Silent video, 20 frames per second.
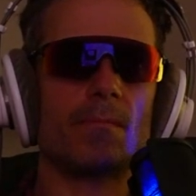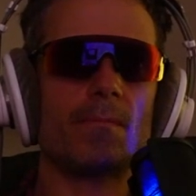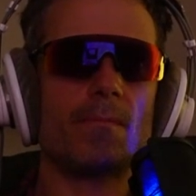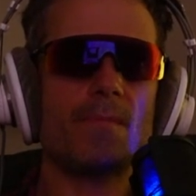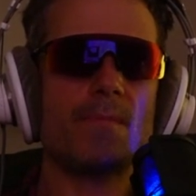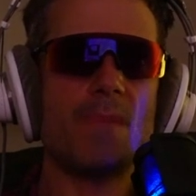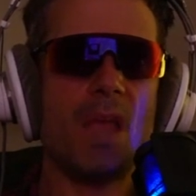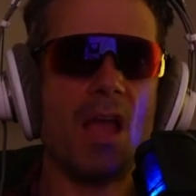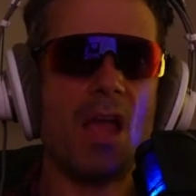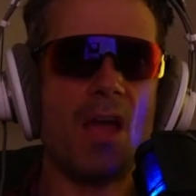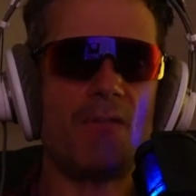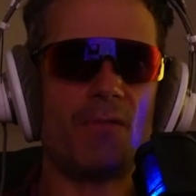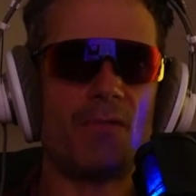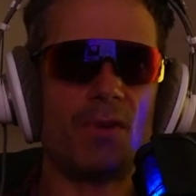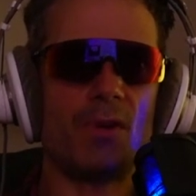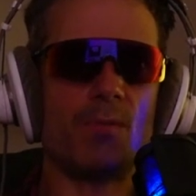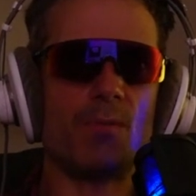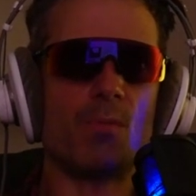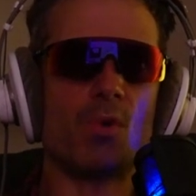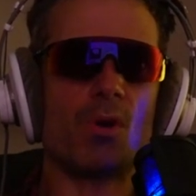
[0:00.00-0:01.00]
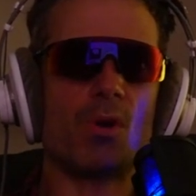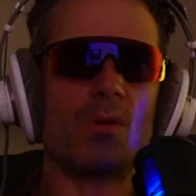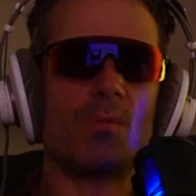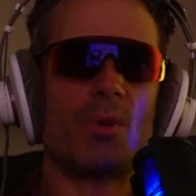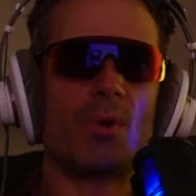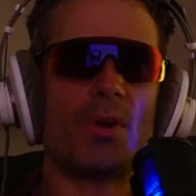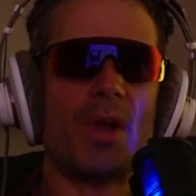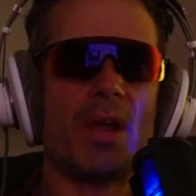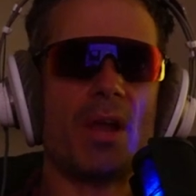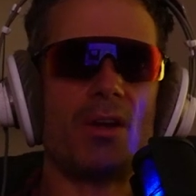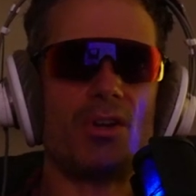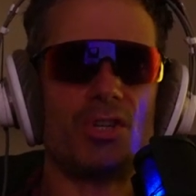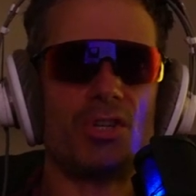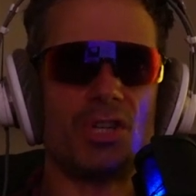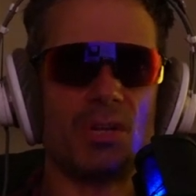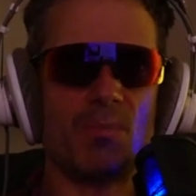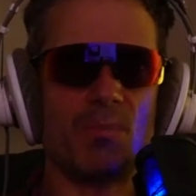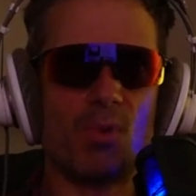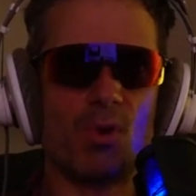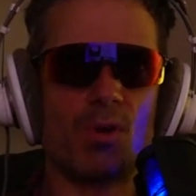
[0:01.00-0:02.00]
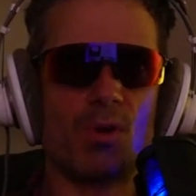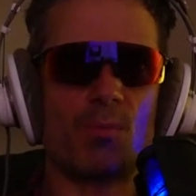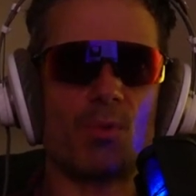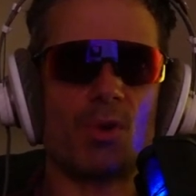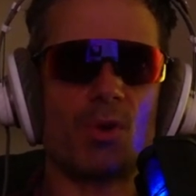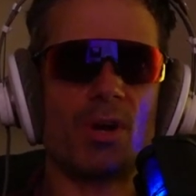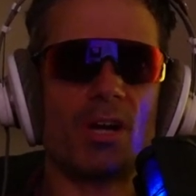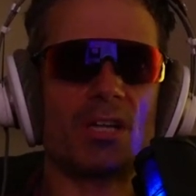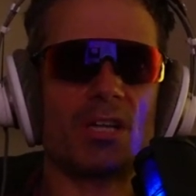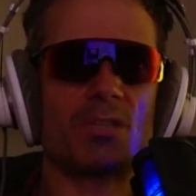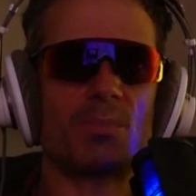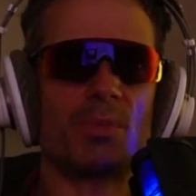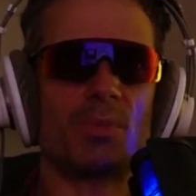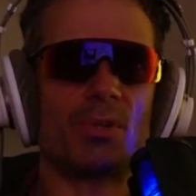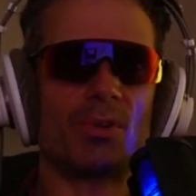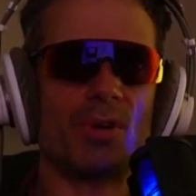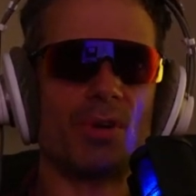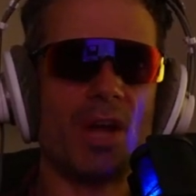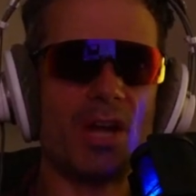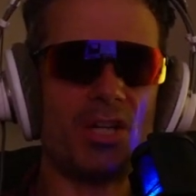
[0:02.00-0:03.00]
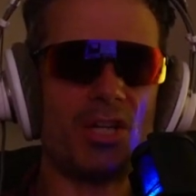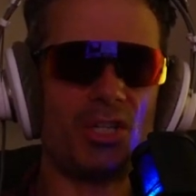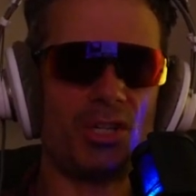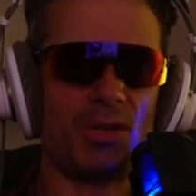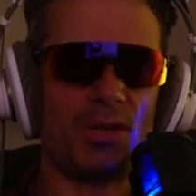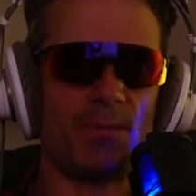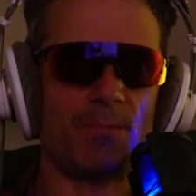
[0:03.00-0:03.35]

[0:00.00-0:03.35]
effort, more and more energy, more and more exploration,